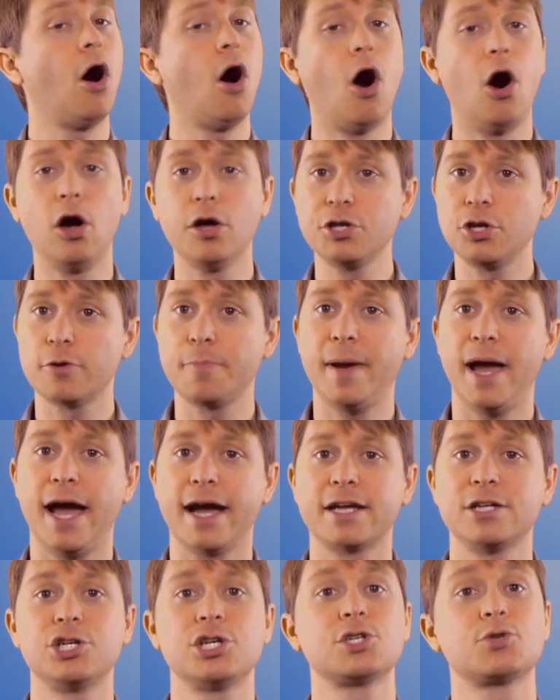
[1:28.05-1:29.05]
all your
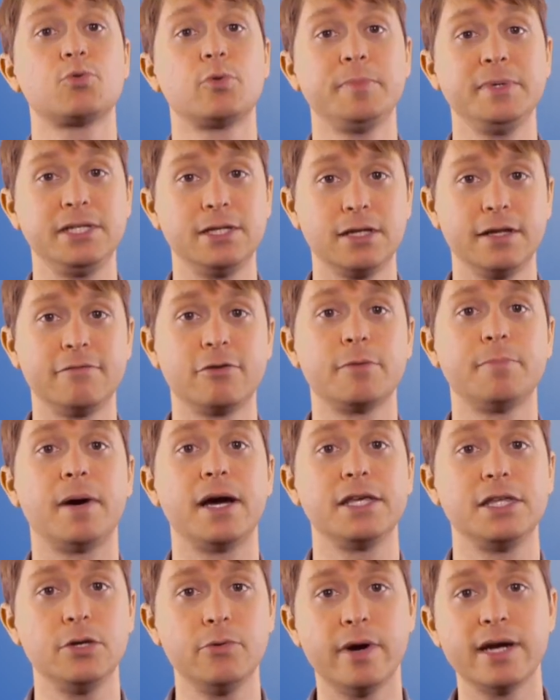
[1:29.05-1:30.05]
packages will be delivered
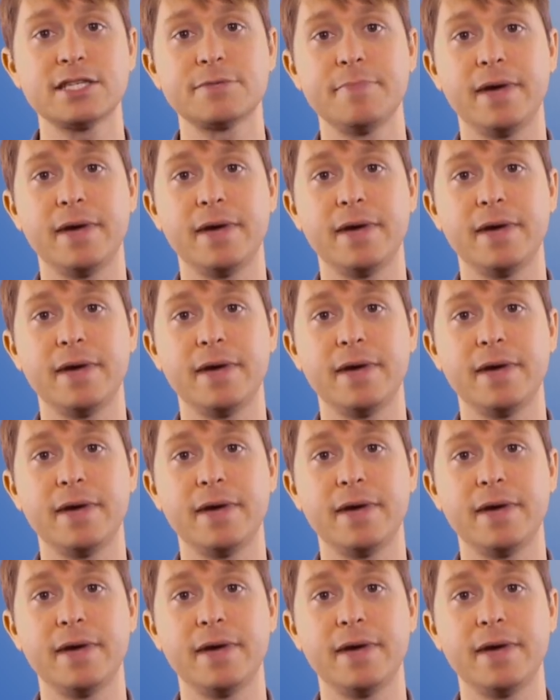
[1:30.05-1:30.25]
by US